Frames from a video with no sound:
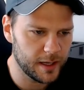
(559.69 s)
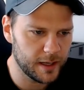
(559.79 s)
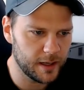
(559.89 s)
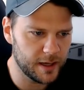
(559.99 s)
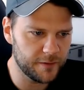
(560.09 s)

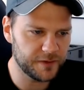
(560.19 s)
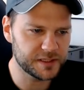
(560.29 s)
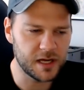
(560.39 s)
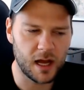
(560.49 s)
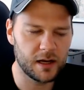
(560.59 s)
if it's
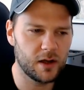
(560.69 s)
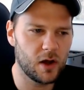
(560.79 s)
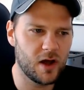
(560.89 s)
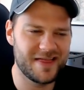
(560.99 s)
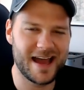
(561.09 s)
not
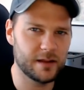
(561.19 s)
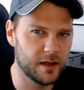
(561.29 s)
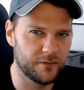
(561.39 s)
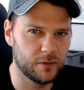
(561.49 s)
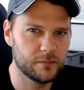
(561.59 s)
on that
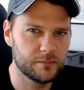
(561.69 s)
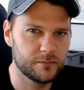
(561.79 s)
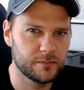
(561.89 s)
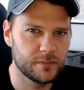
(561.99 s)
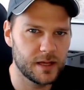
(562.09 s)
level,
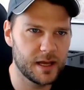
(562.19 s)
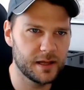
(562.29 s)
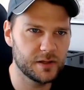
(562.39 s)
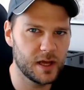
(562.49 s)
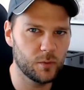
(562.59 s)

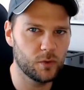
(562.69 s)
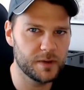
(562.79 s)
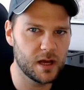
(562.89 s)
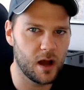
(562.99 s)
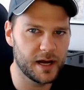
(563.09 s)
it, it will
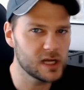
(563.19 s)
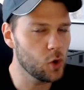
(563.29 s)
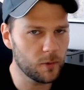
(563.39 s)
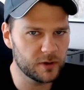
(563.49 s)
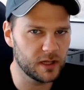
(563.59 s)
be on a
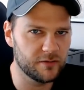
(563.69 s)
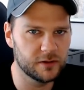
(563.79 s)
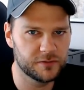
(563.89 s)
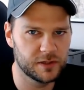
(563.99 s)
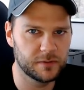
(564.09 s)
corporate level
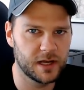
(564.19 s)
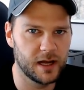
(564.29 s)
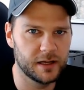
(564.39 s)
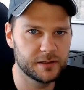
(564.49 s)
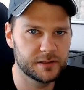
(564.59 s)
of some
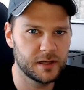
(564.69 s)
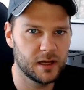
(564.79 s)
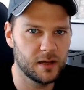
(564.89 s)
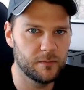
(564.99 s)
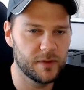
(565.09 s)
kind.
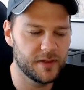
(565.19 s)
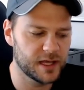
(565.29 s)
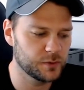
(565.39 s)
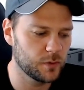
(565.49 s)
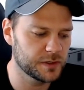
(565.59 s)
Um, and
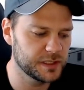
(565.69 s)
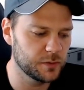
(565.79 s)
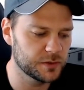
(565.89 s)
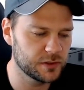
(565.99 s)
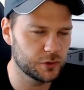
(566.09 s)
that's what we're seeing
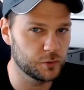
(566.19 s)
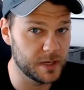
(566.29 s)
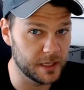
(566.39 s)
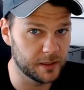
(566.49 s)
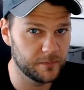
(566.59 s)
with social
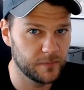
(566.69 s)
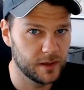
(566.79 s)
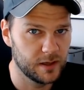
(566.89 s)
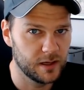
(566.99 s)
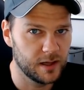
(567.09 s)
media.
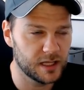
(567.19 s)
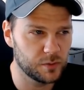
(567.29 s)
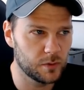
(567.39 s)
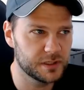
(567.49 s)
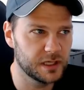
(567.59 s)
That's
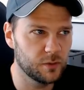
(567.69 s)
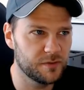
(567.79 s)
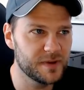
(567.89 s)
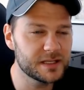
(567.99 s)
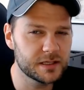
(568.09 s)
what we're seeing with
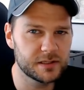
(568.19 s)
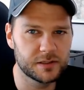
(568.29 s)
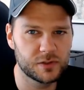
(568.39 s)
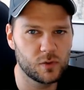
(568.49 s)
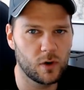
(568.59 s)

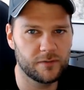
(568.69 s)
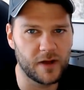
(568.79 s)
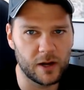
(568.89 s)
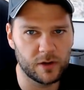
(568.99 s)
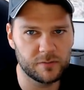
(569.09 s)
businesses who are
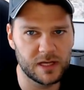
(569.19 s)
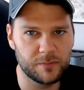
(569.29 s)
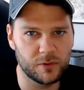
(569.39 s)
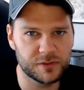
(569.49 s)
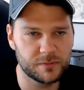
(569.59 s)
firing
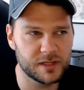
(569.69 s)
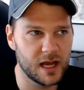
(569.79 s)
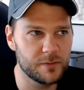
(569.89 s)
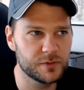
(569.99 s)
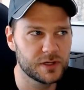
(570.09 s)
people,
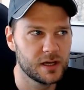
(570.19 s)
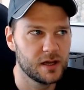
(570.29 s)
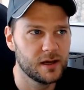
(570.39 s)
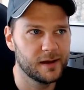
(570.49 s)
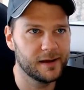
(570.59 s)
sometimes
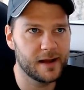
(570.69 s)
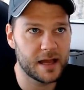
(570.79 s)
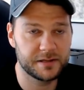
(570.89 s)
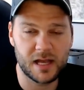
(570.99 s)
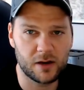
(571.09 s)
uh,
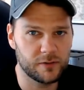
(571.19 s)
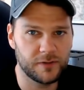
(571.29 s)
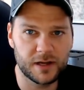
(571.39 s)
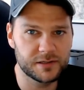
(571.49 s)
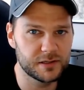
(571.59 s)
as
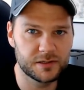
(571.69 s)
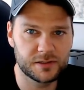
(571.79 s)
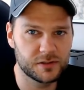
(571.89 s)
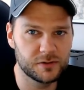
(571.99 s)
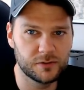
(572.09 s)
sacrifices
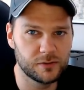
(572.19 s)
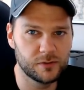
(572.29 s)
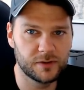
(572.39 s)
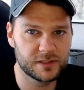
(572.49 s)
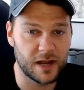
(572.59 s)

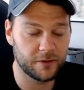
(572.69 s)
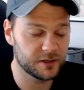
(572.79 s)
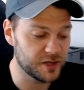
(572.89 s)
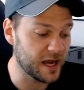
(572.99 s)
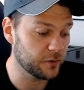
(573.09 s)
to
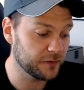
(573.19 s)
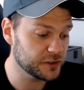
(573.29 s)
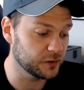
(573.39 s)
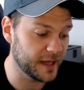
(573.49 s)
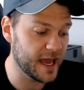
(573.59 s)

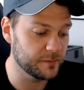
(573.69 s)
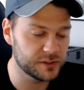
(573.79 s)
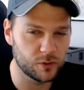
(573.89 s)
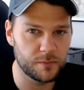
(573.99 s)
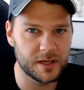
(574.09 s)
sacrificial lambs
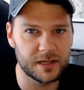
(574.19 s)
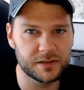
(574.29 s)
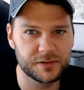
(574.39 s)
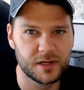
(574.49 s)
to appease